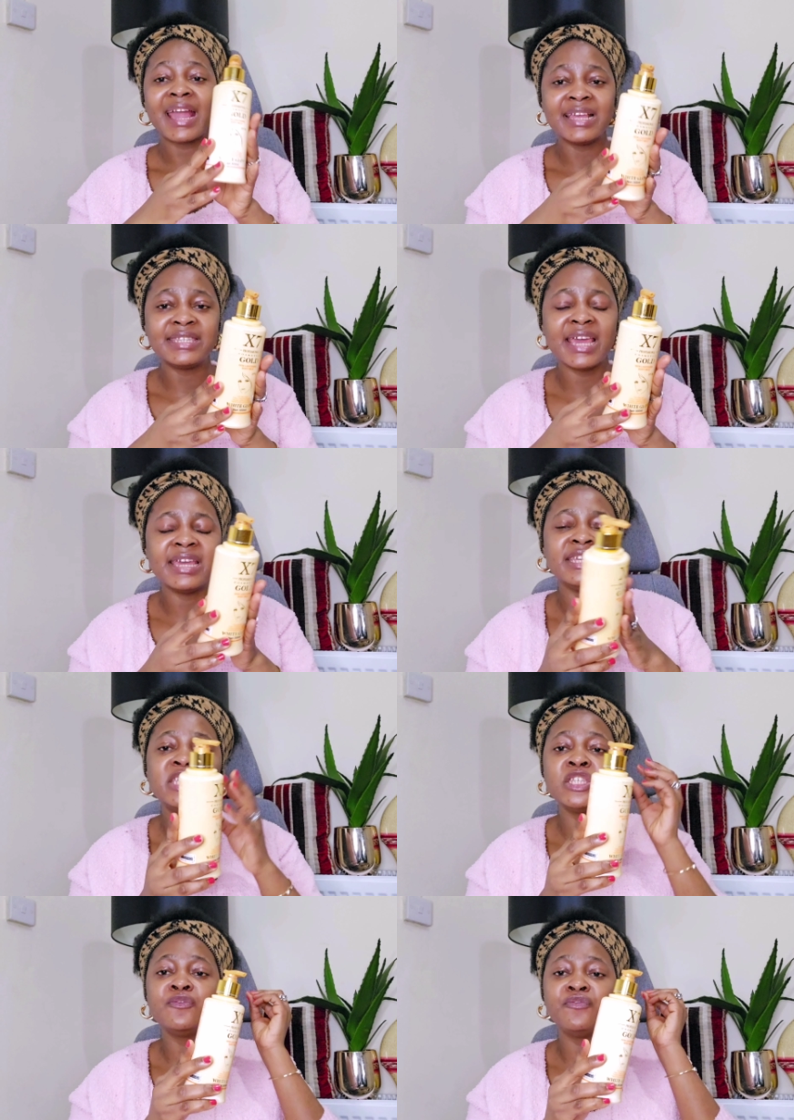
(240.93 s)
I said,
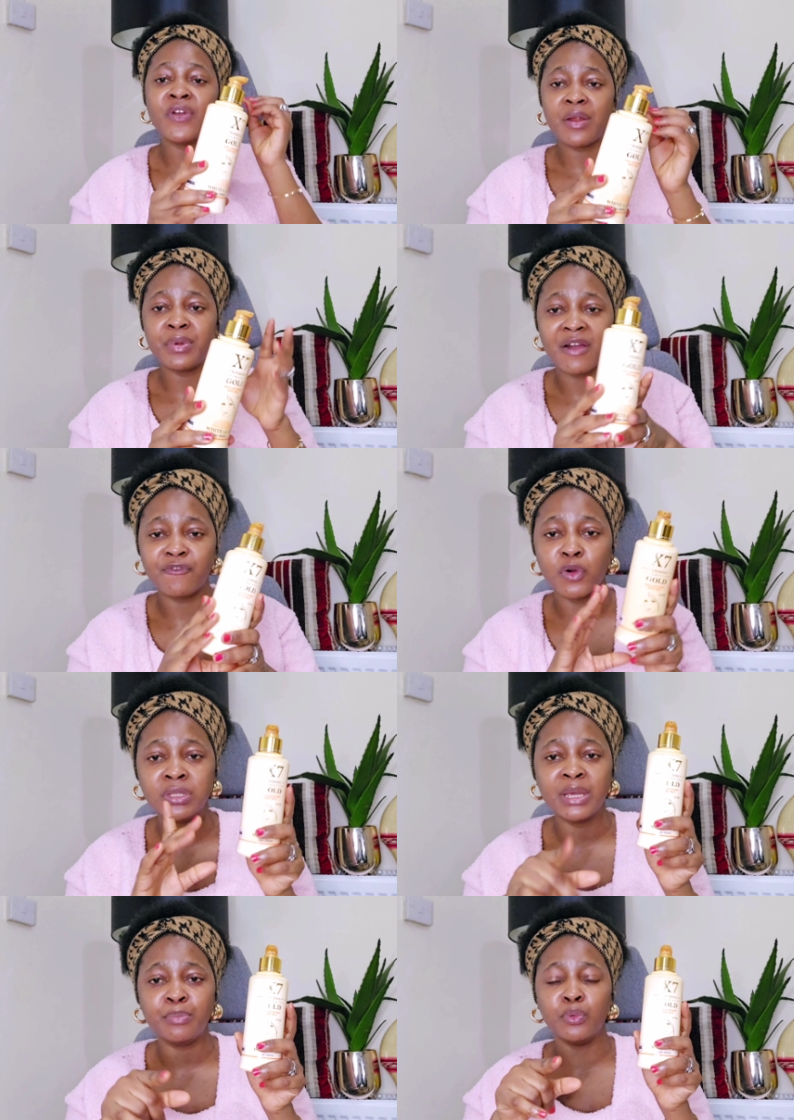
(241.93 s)
it is very
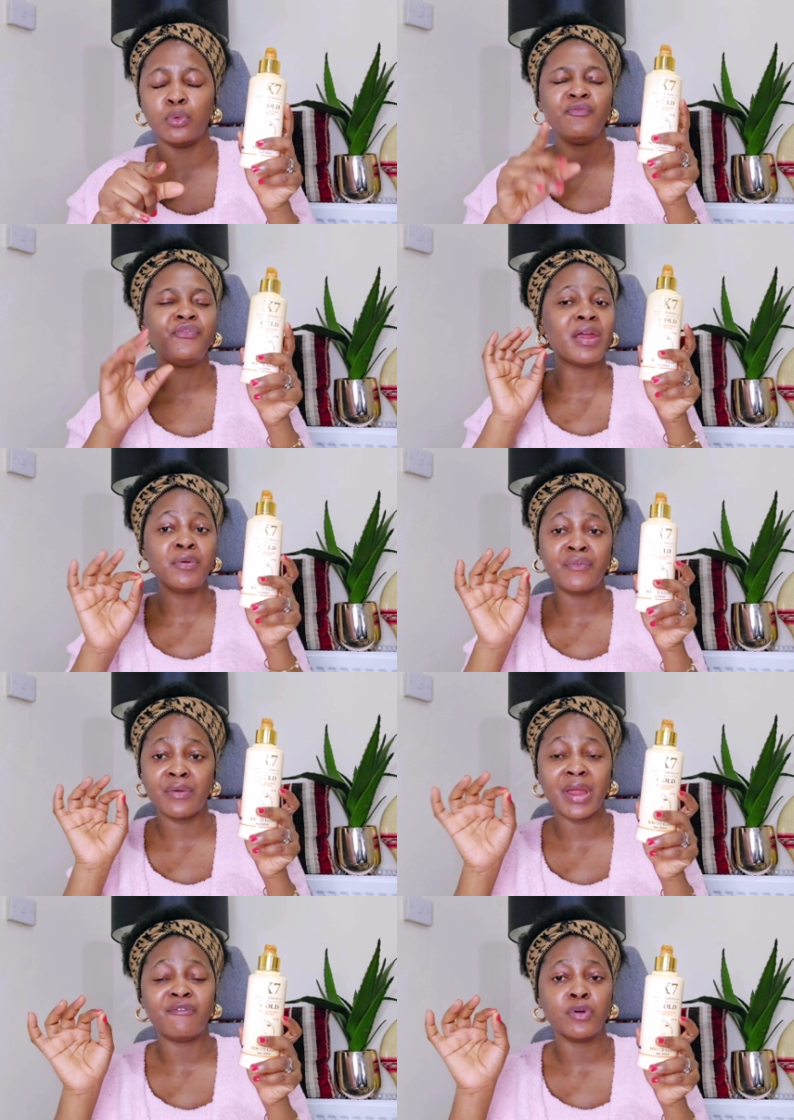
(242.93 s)
affordable, very
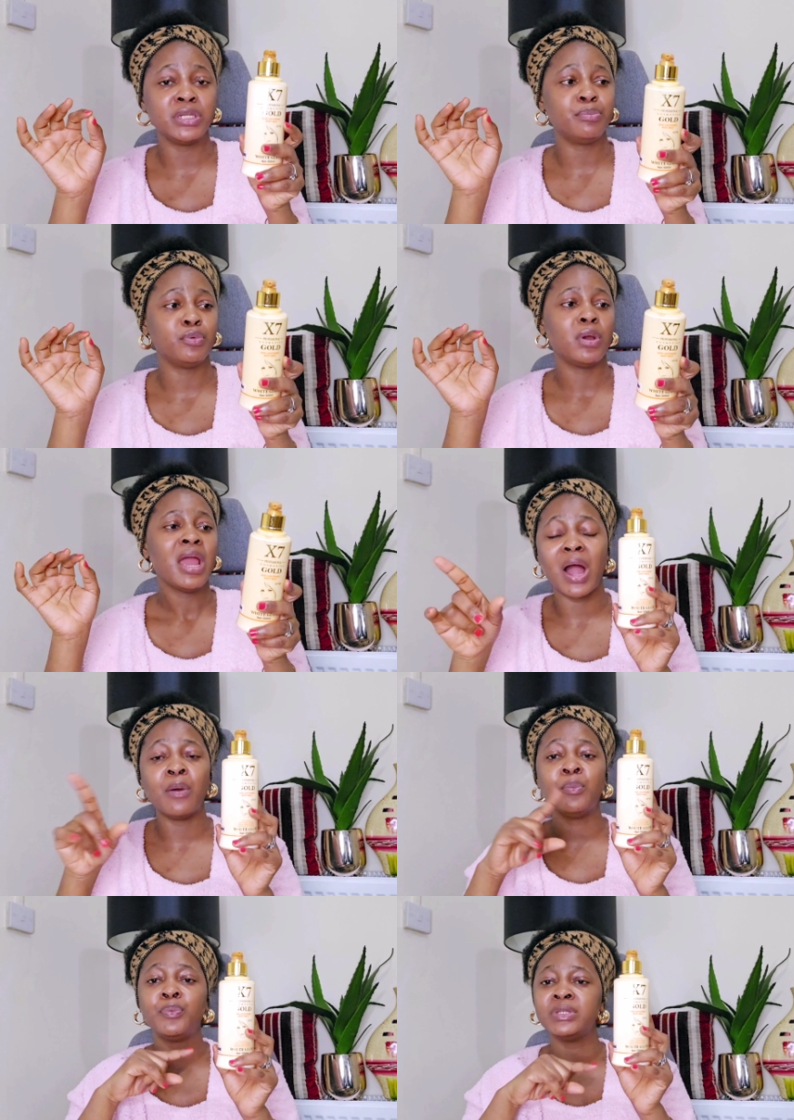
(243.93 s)
affordable. I
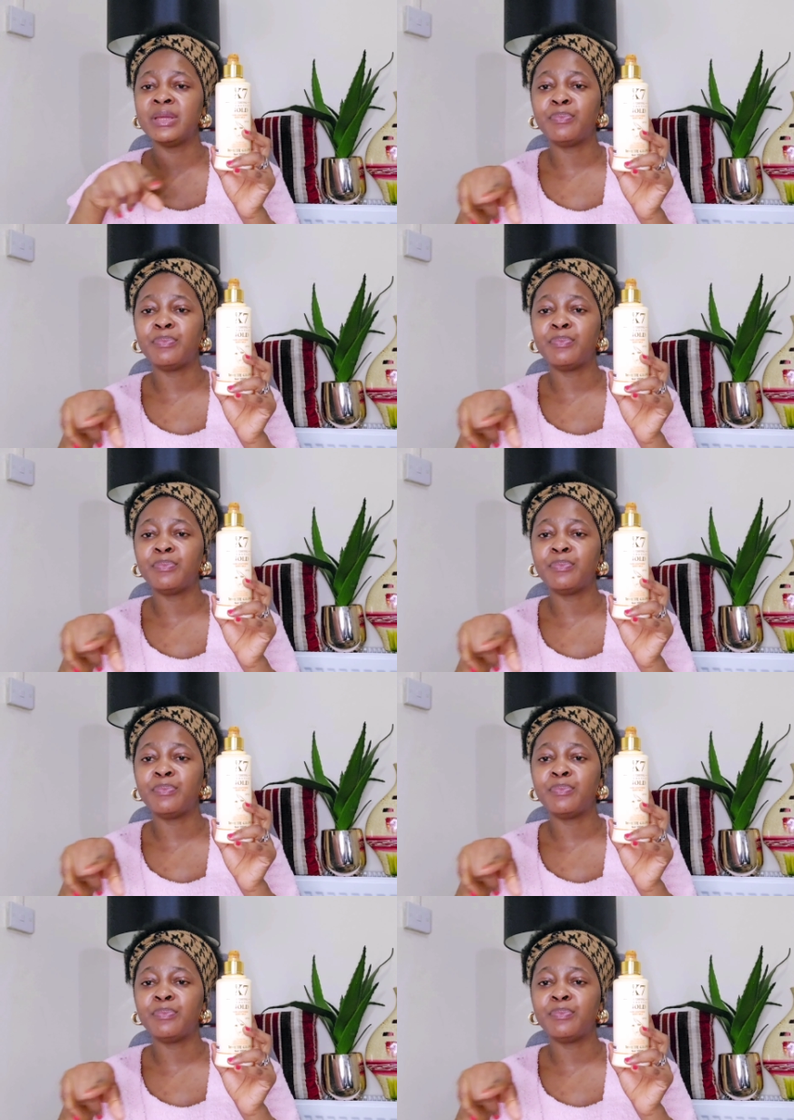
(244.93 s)
will put the